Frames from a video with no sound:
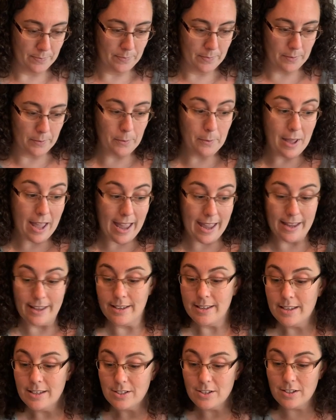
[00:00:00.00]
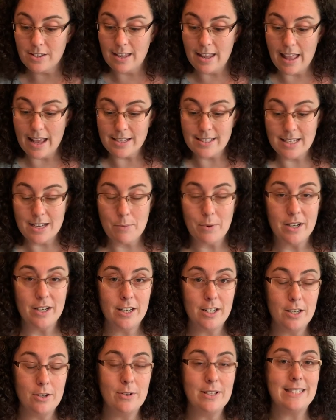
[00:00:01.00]
Okay, so the next thing we're going to
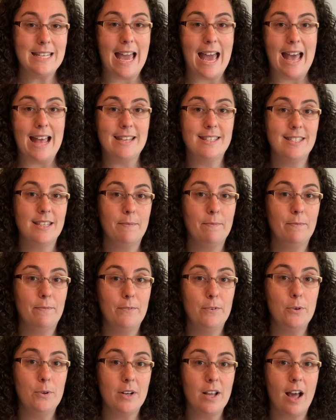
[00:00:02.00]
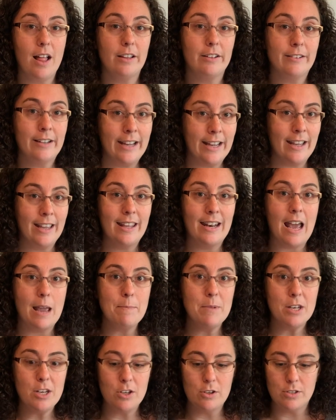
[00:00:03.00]
do is add some food coloring, and I'm
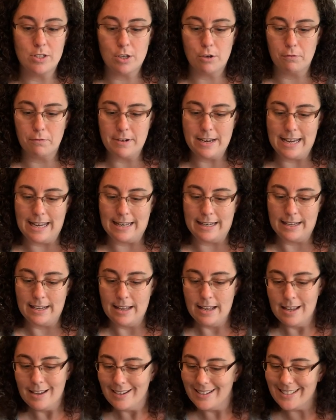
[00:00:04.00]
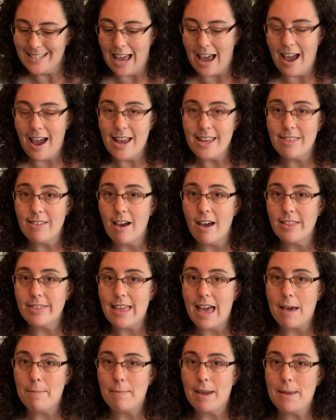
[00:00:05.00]
going to use green because I thought
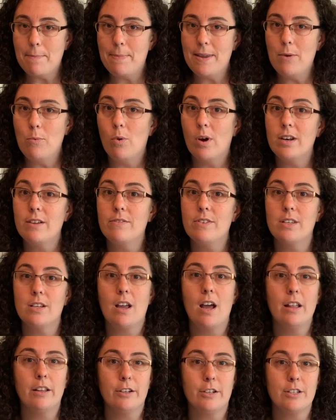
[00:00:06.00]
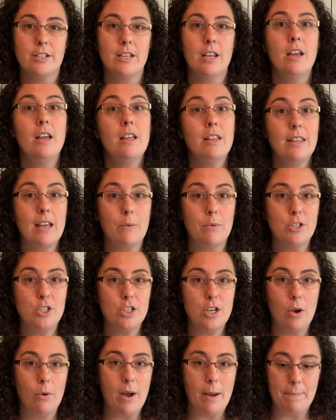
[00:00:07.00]
that might be one of the colors that would
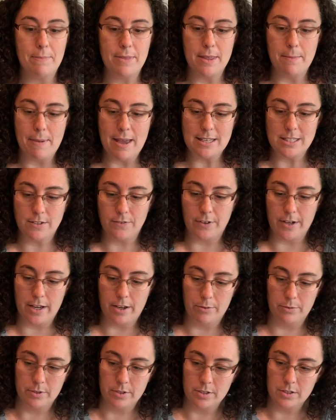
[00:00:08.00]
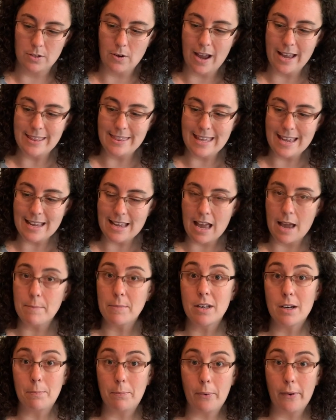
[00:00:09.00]
show up the best for you. So I think I'm
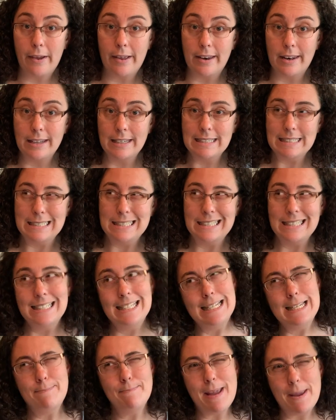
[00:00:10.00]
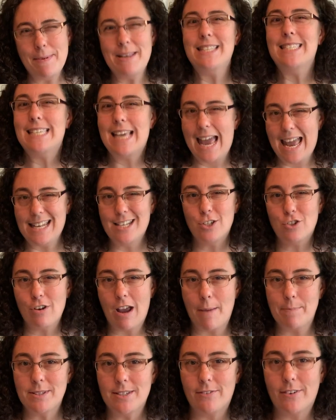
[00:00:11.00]
going to put maybe 10
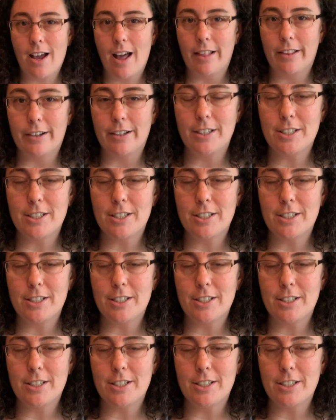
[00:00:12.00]
drops of color.